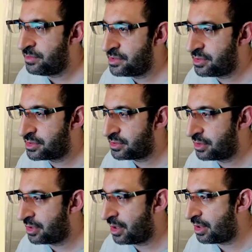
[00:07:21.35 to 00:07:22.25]
means
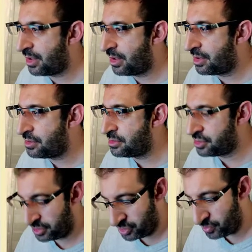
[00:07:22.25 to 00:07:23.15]
this
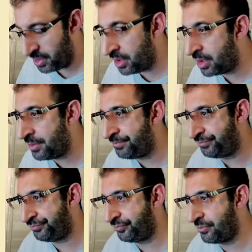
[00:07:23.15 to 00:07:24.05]
string.
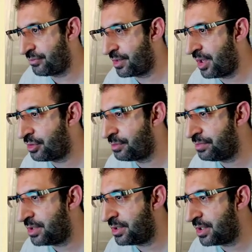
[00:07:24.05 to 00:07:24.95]
I
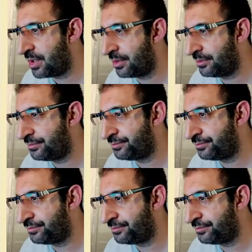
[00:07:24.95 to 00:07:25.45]
copy it here.